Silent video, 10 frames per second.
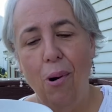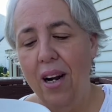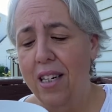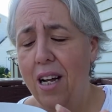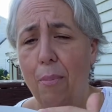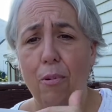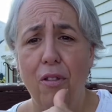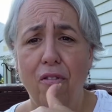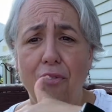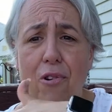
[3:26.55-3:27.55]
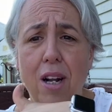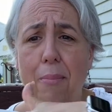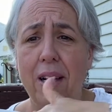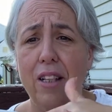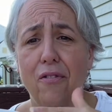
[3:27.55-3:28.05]
And I top it with fruit and I
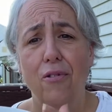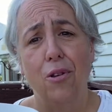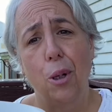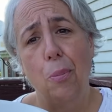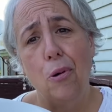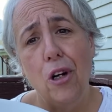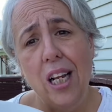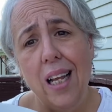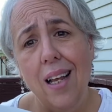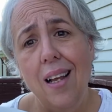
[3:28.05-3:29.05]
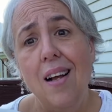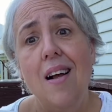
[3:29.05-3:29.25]
make the fruit look pretty.